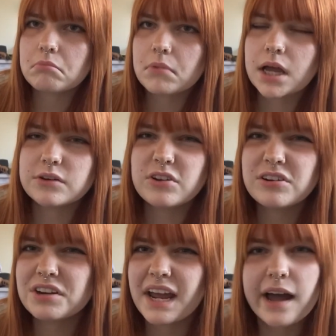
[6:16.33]
I don't
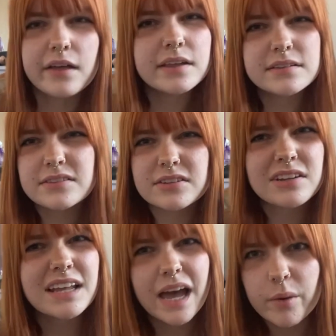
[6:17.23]
know how that's gonna
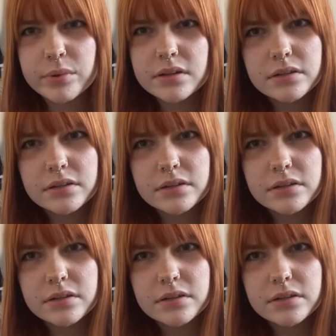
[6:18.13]
happen.